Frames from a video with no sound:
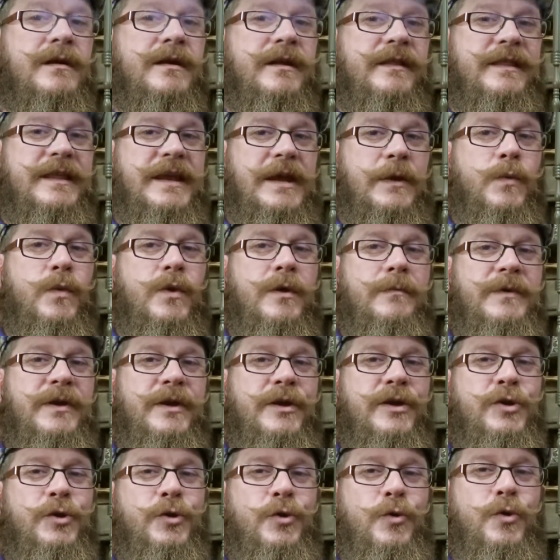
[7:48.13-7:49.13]
the
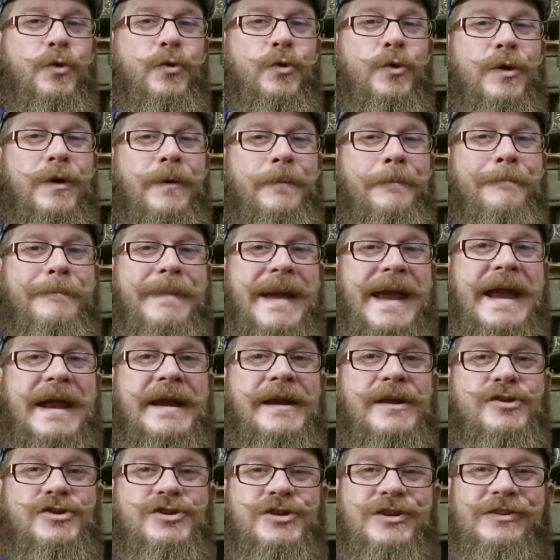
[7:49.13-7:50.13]
woman who
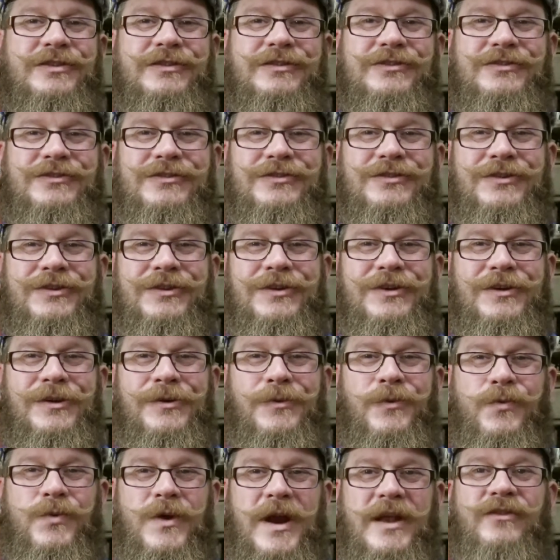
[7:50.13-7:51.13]
manages
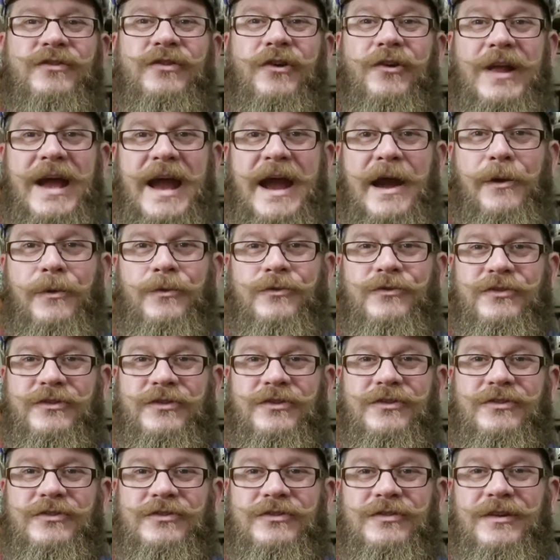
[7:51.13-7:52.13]
rental
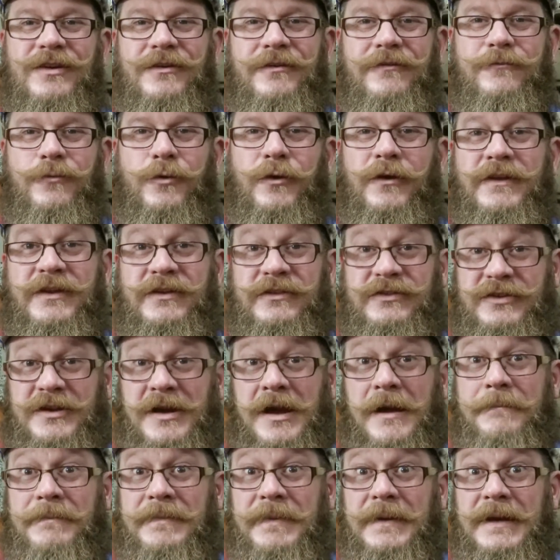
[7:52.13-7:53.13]
houses for this
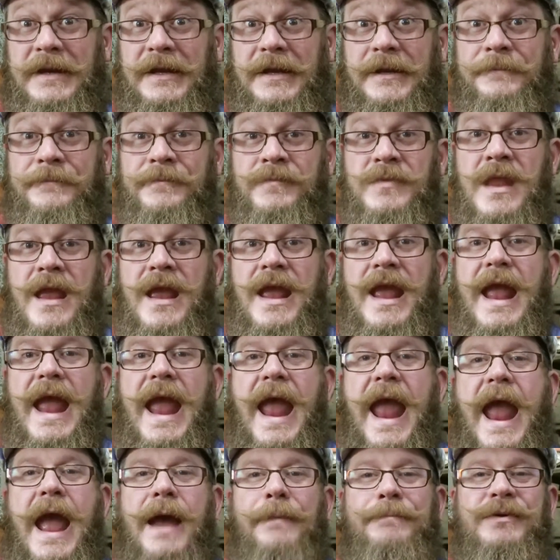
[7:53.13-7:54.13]
company
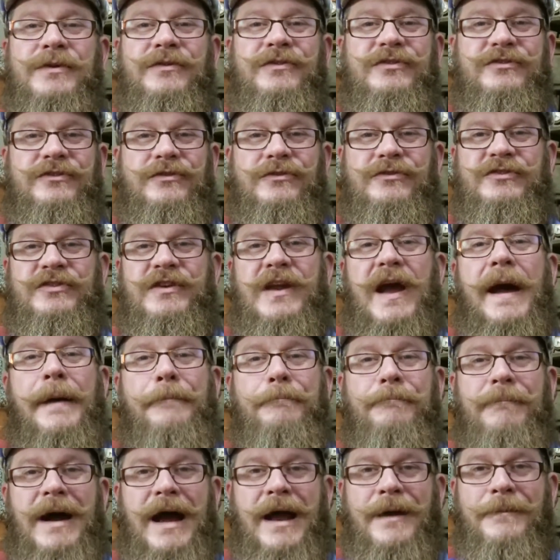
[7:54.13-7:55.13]
happens to
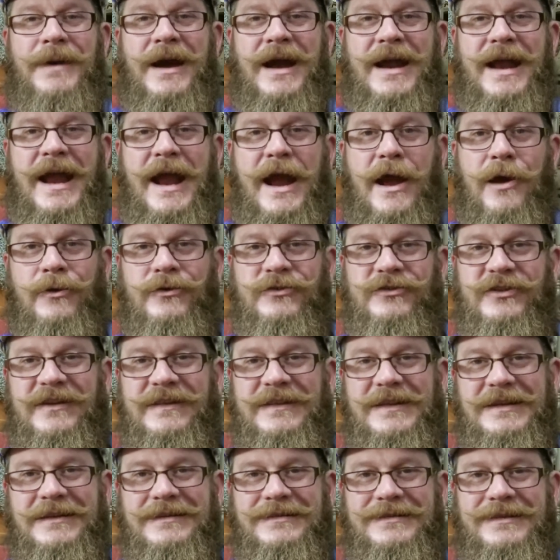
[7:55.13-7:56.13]
stop by my house
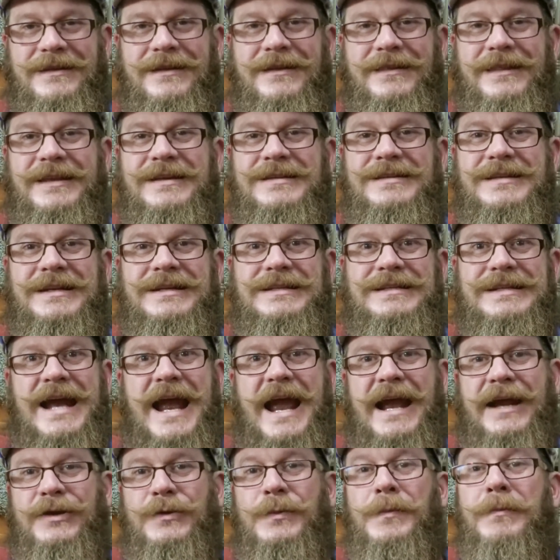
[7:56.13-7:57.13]
at this
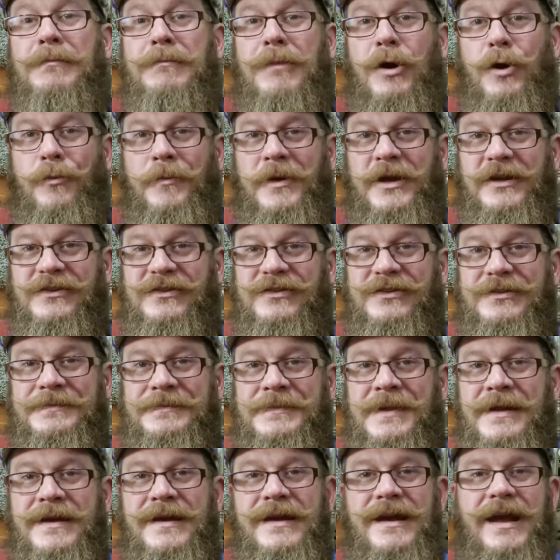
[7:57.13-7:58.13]
exact moment.
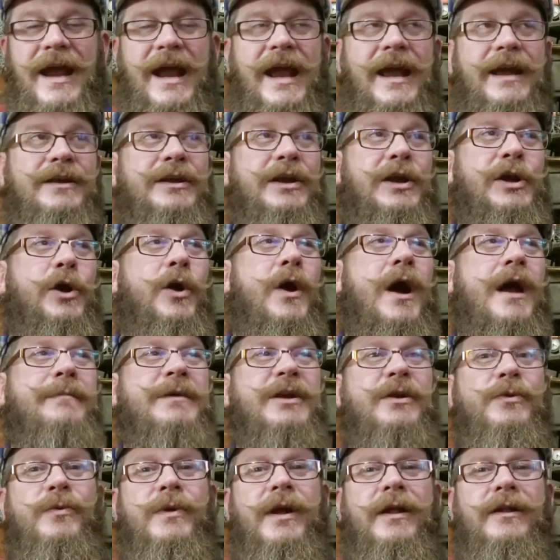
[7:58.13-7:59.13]
And, I'm
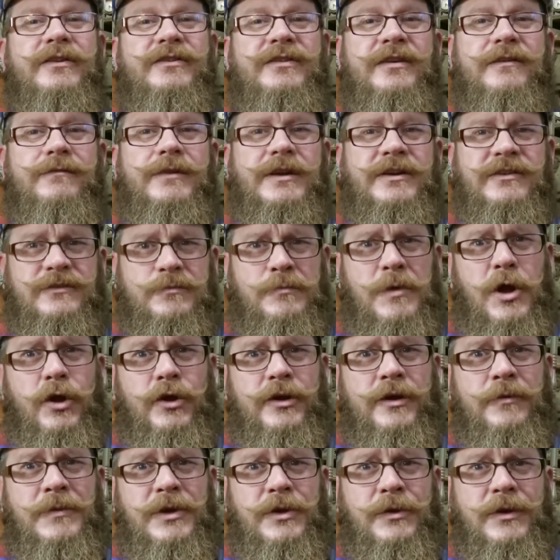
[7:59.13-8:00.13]
in a relatively small
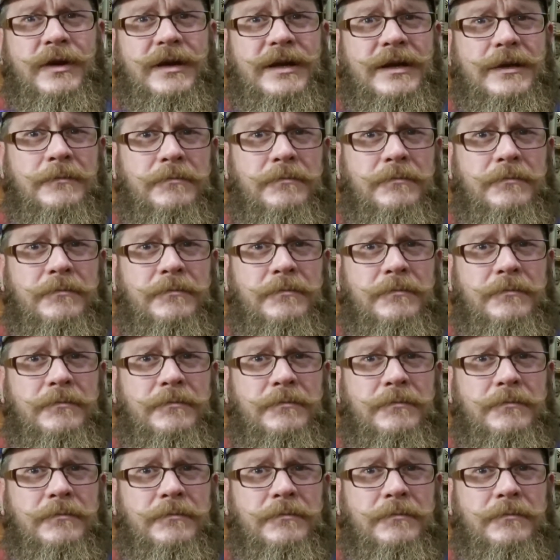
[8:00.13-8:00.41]
community